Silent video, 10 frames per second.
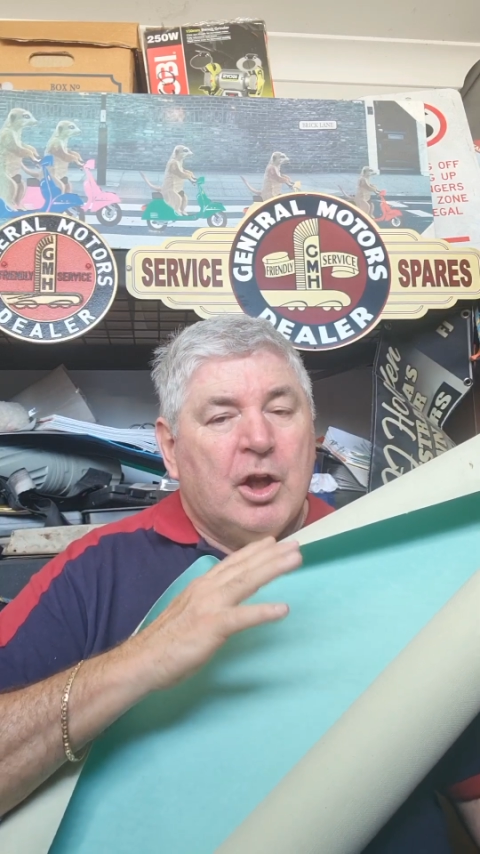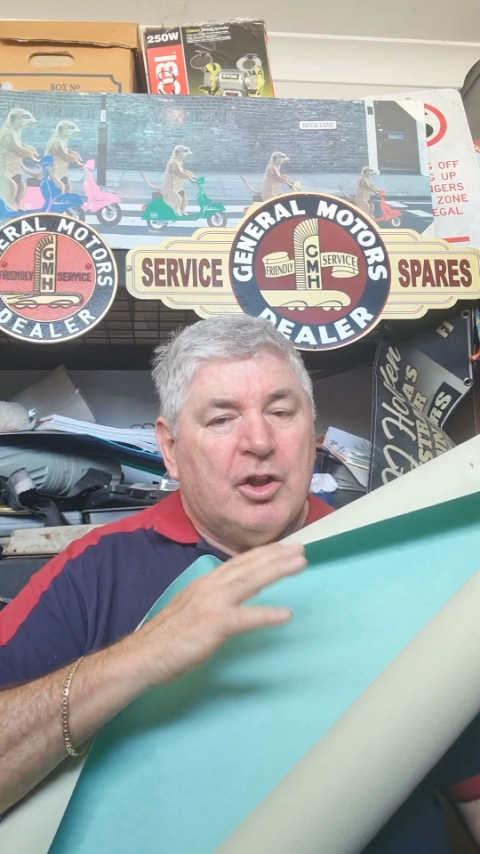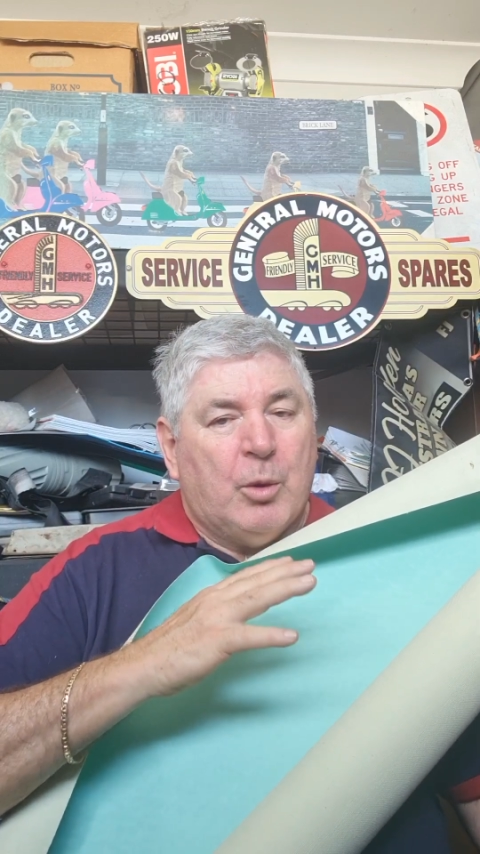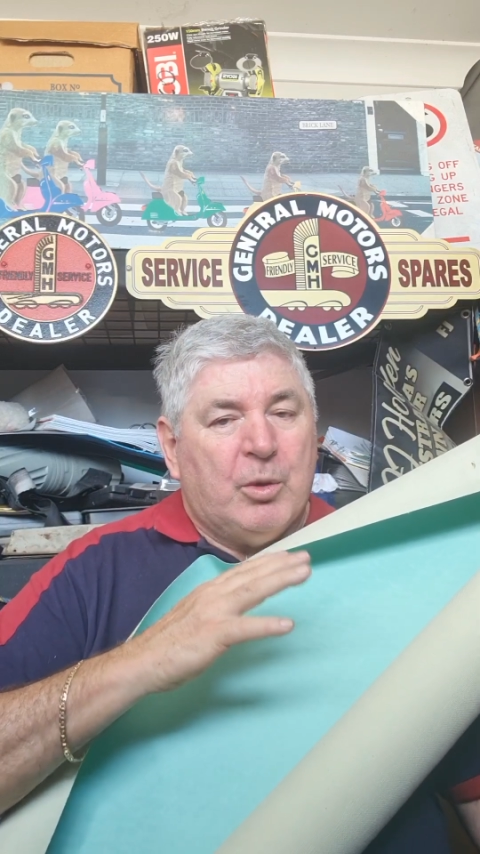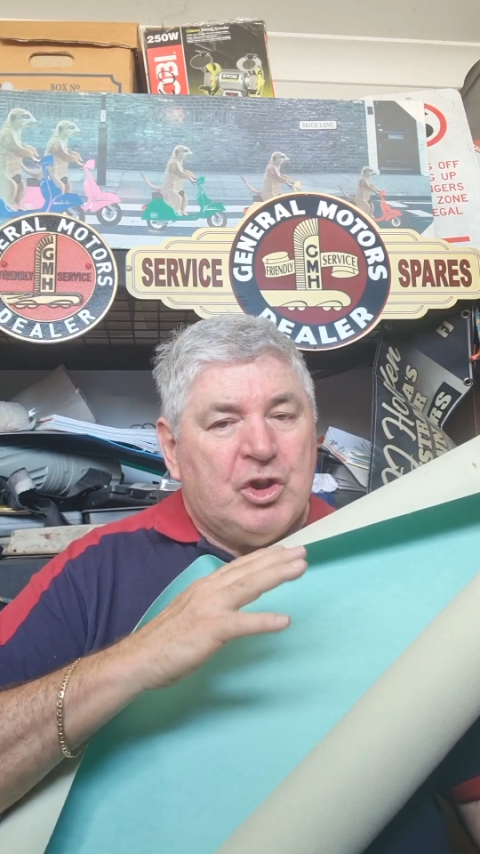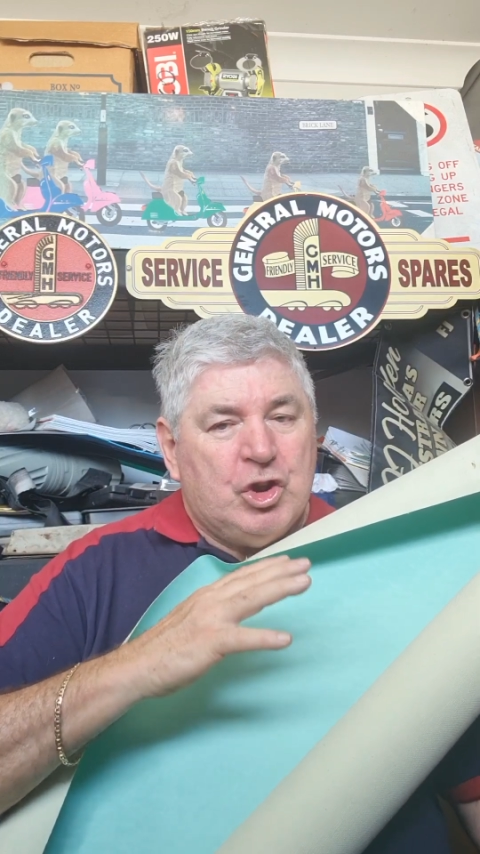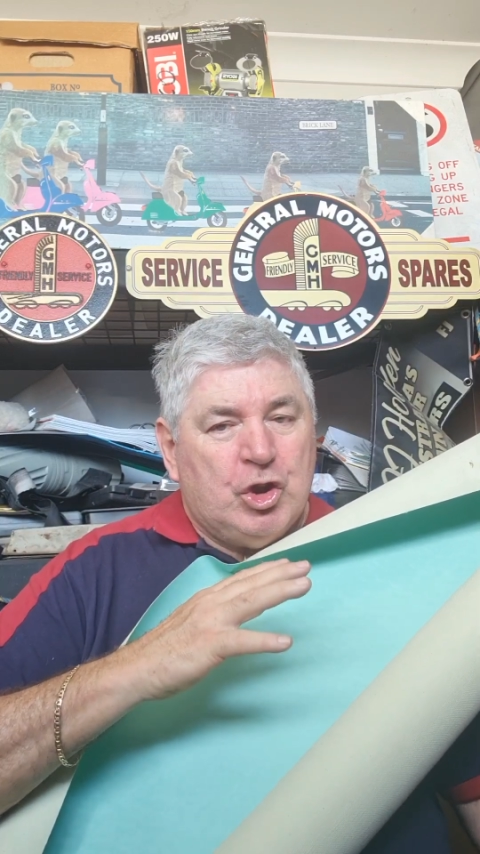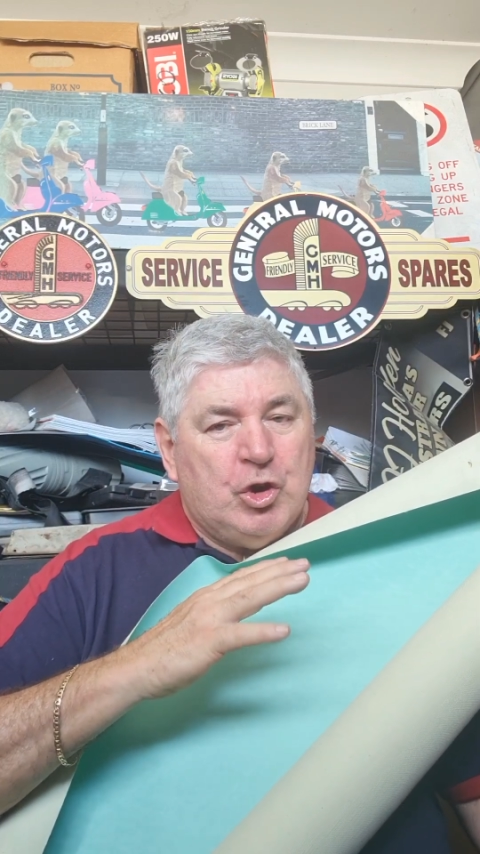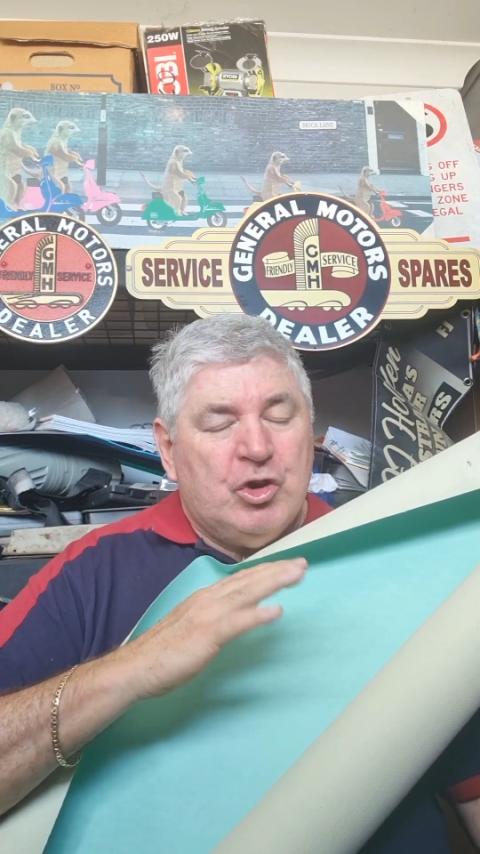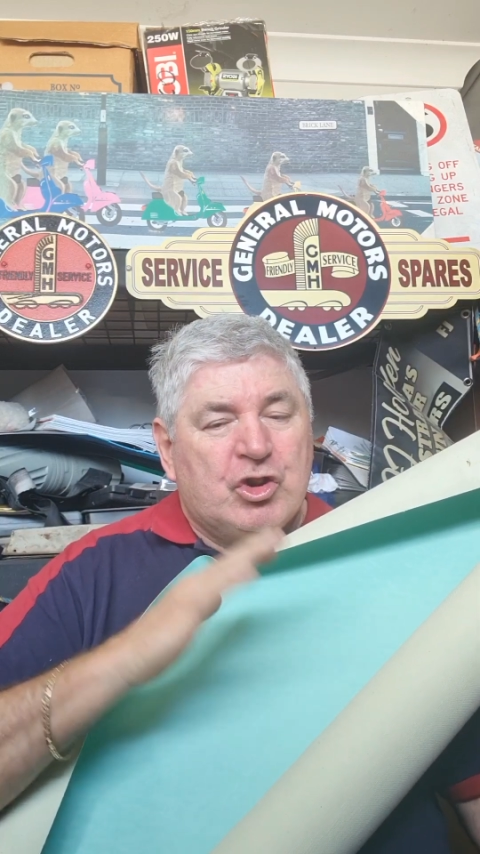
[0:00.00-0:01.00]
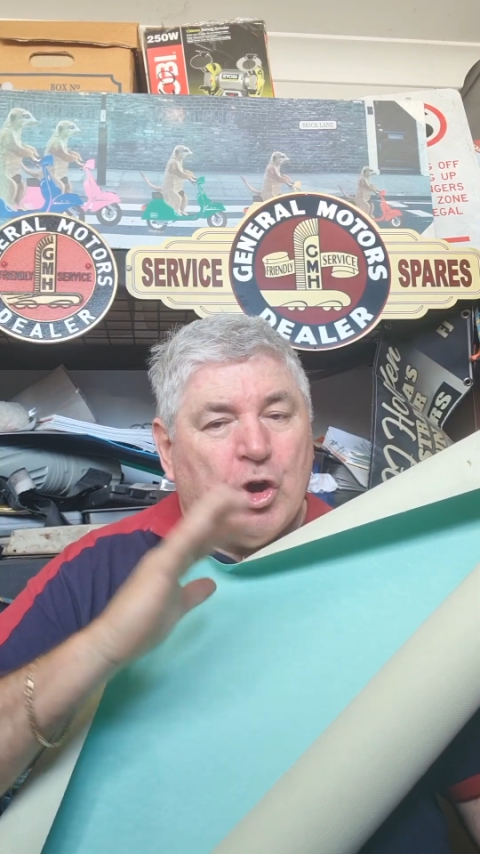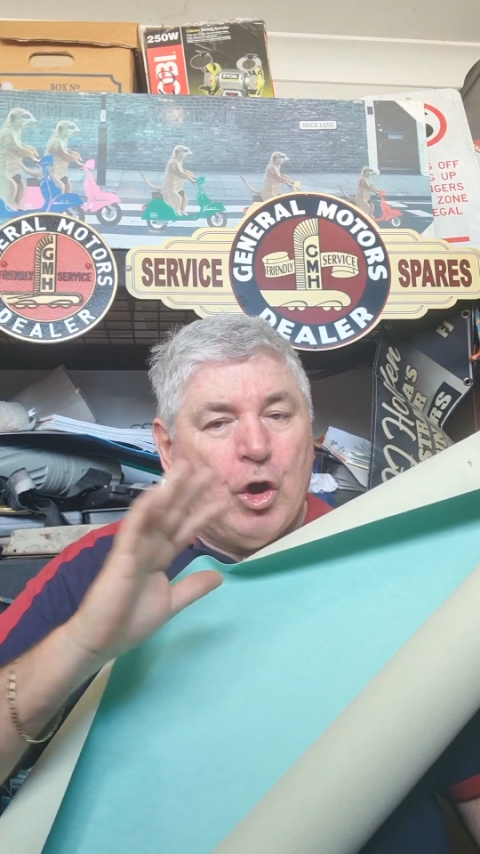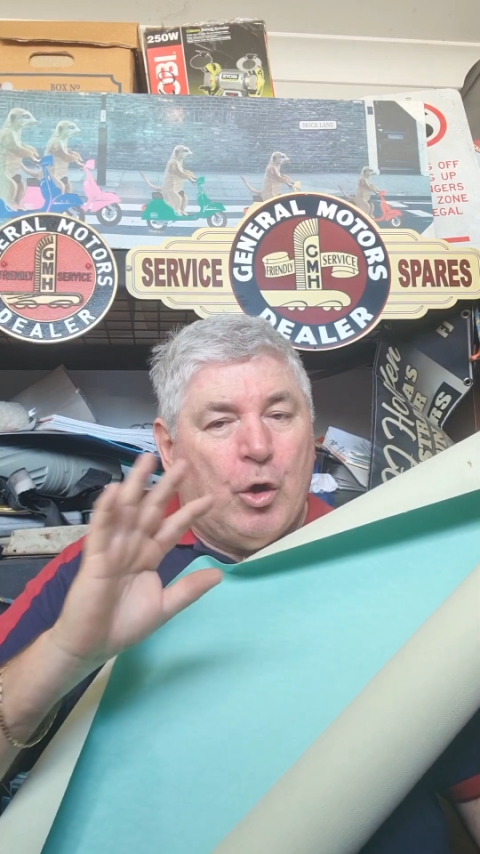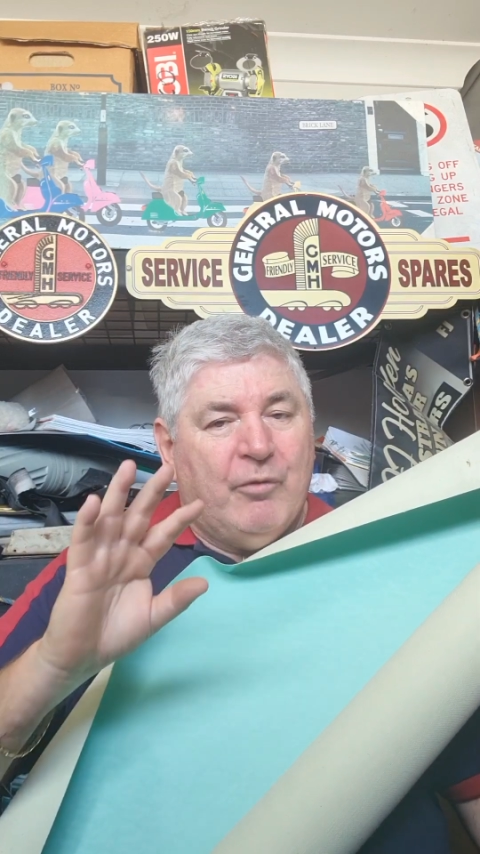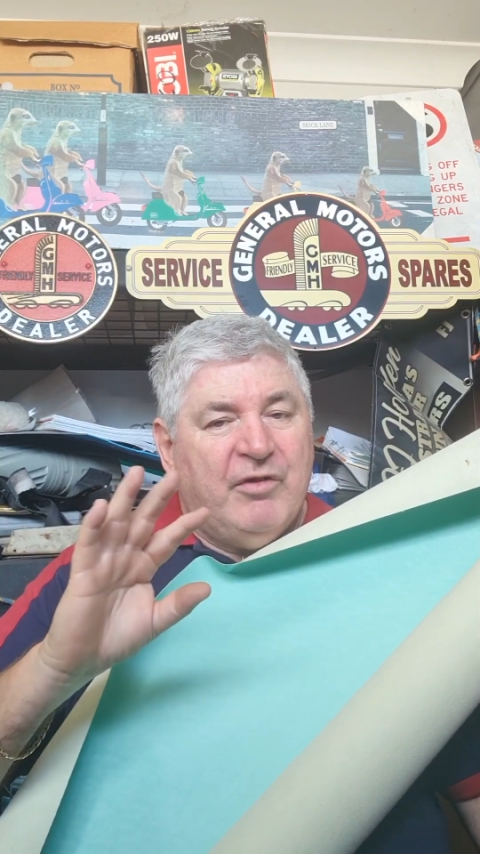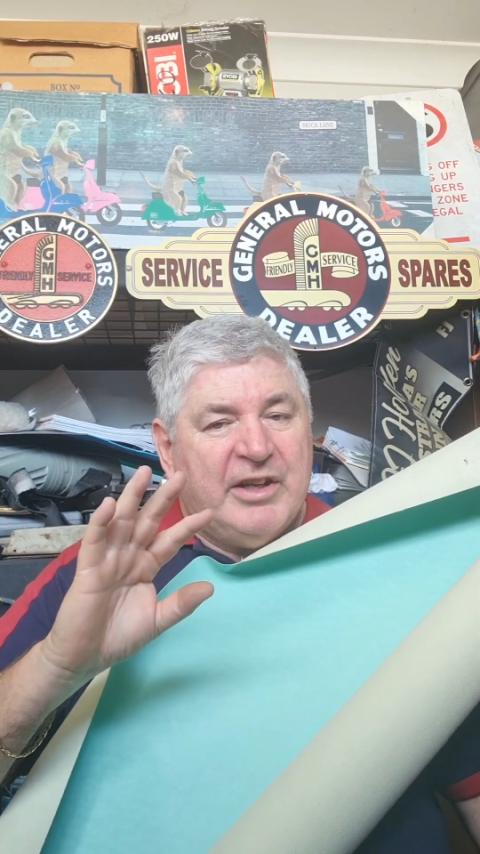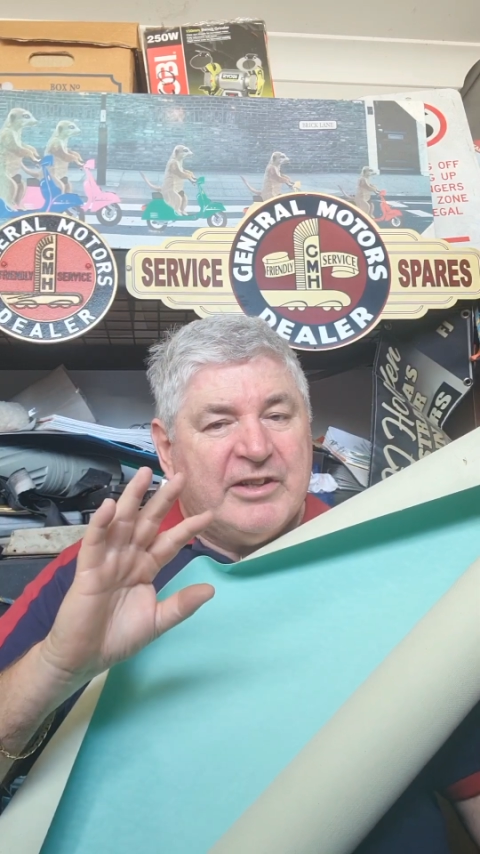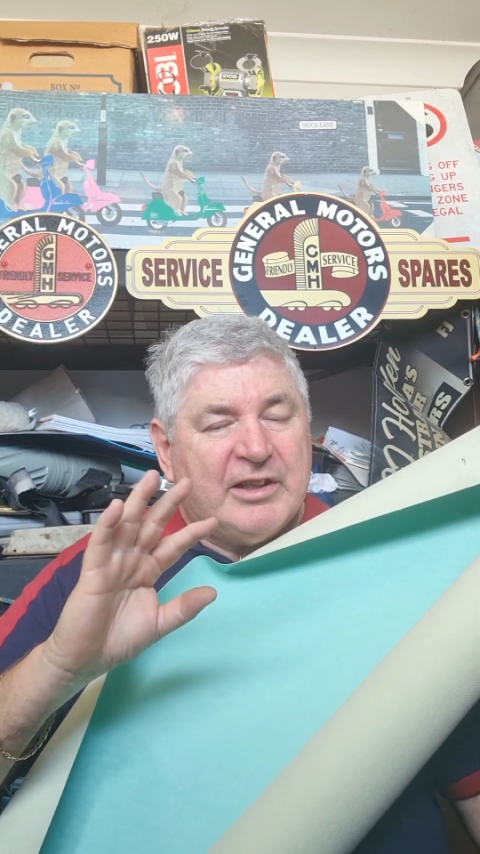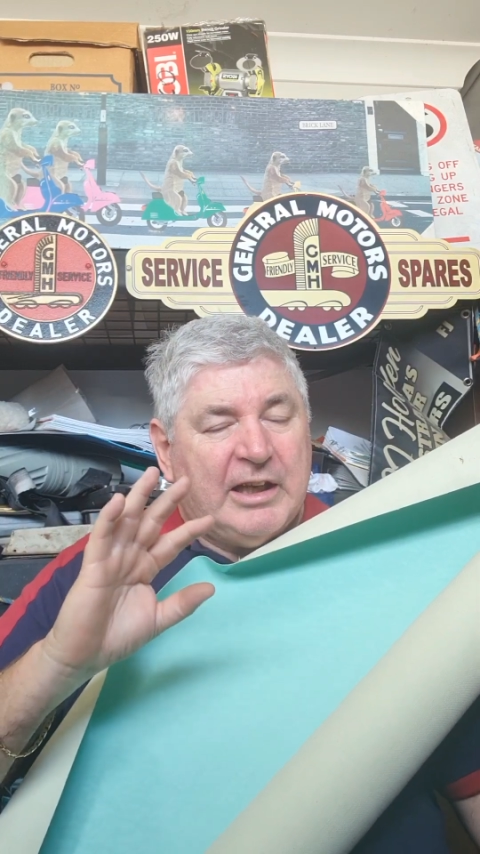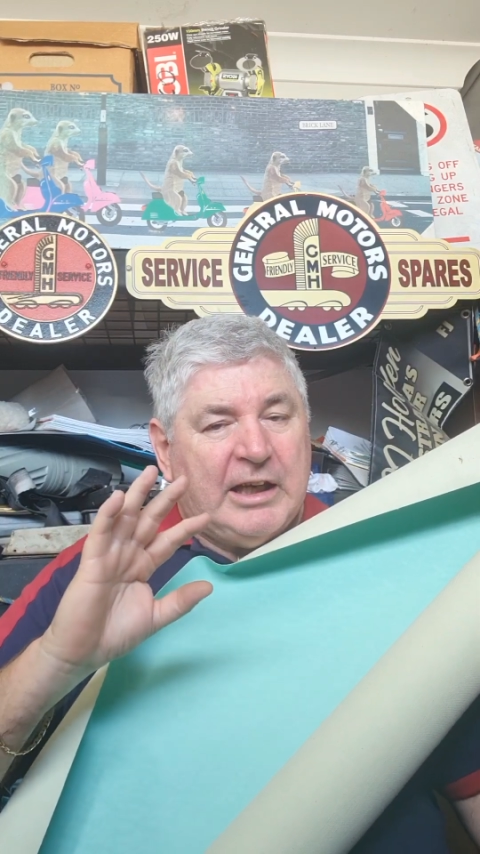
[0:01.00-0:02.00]
that was used,
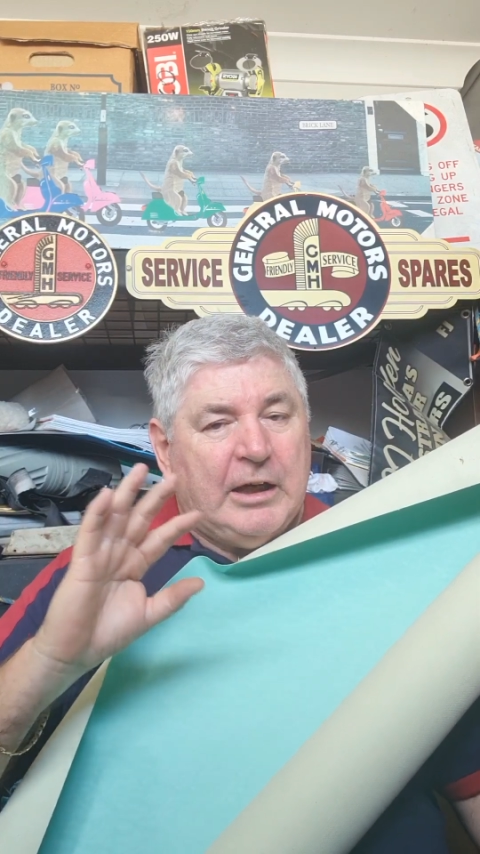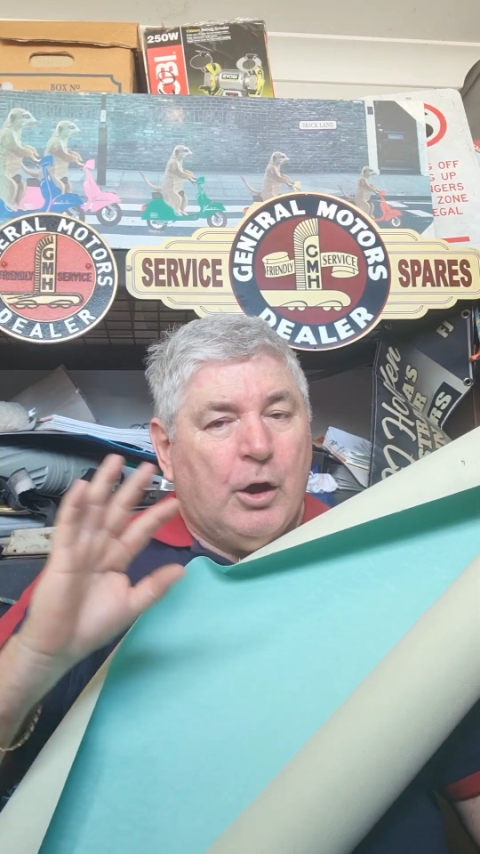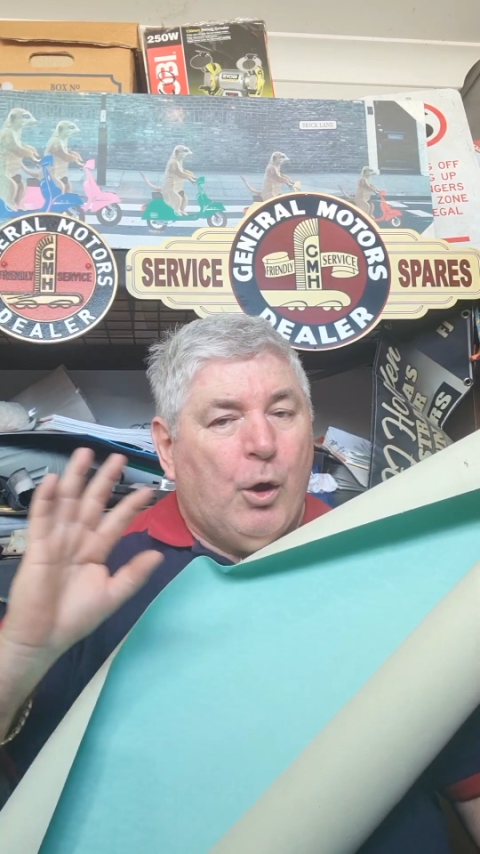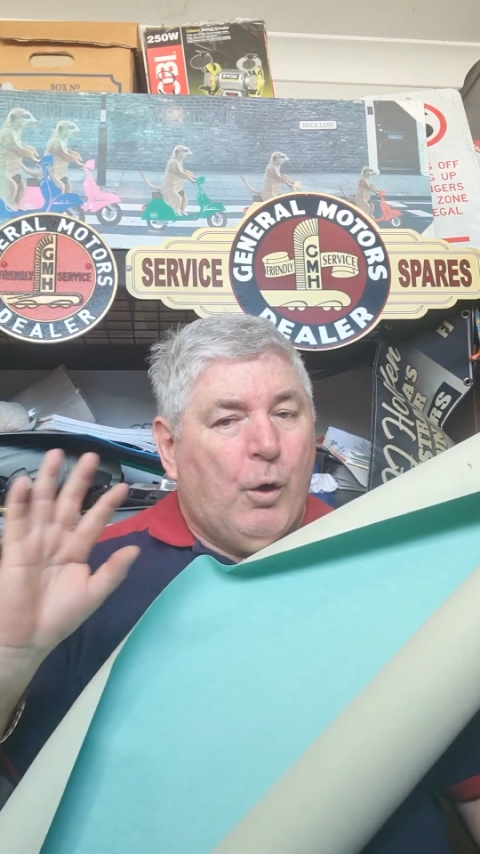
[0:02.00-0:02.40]
obviously,